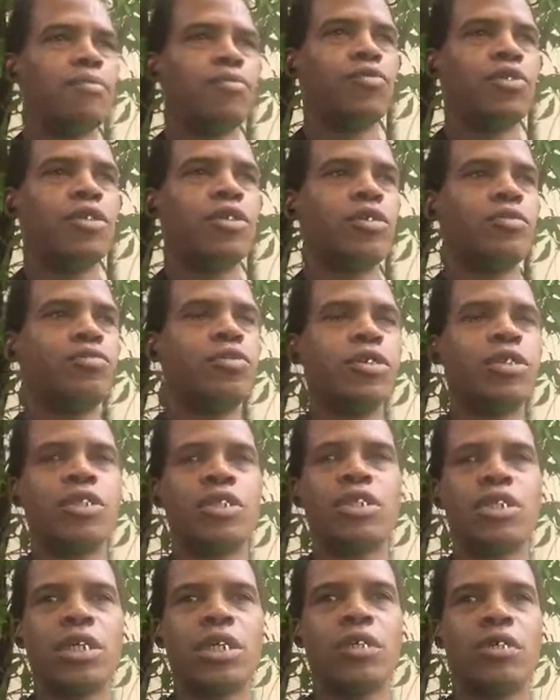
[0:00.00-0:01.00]
We
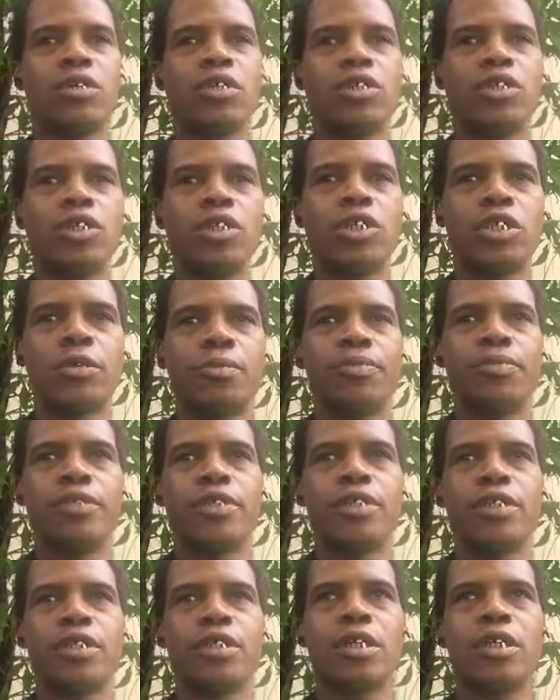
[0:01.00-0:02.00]
just
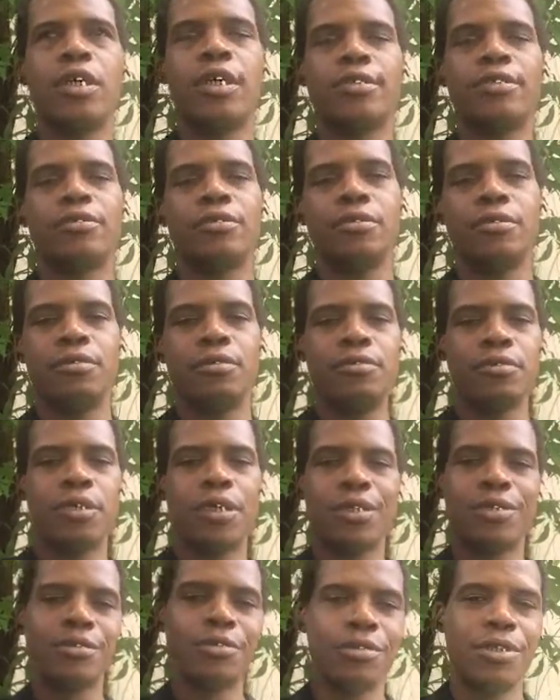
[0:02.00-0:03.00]
cut through
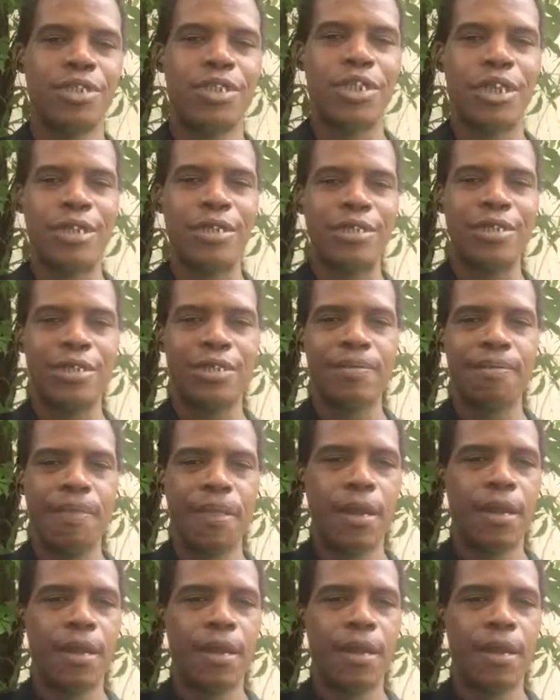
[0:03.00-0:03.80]
the chase.